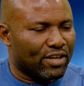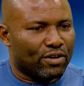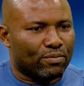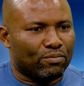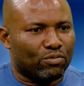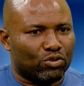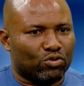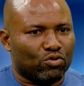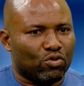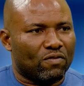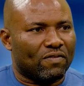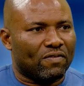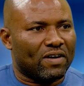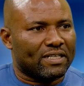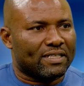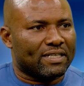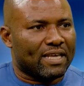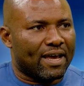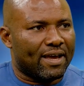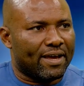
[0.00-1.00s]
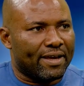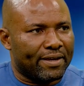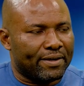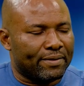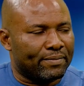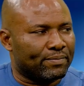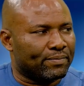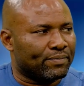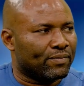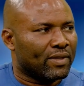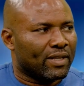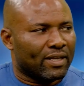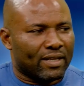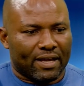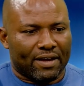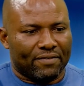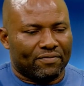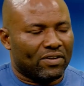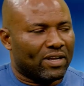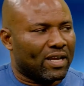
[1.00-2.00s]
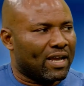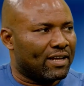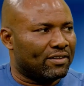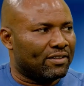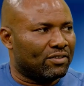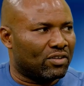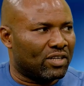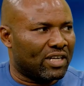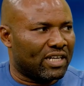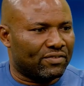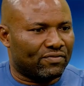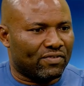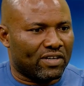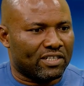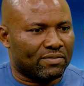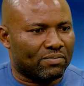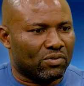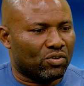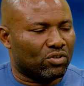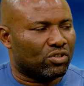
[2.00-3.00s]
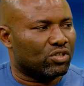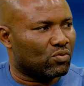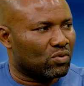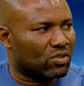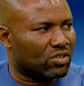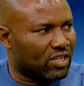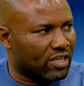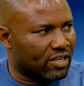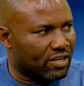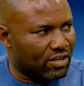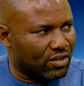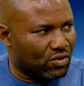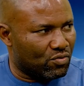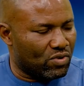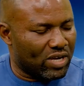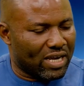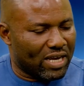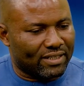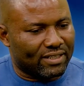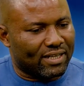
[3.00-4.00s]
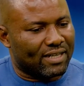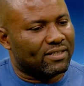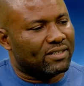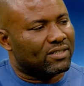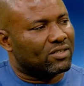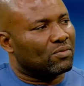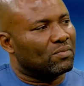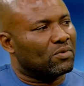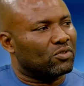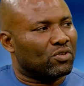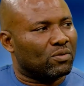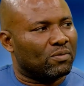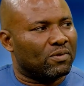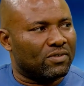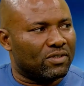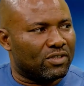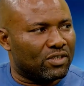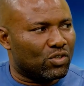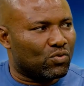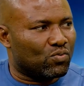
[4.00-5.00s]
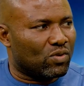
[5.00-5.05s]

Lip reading: But over time, Africa had not advanced because it was taken away, and that's some of the things.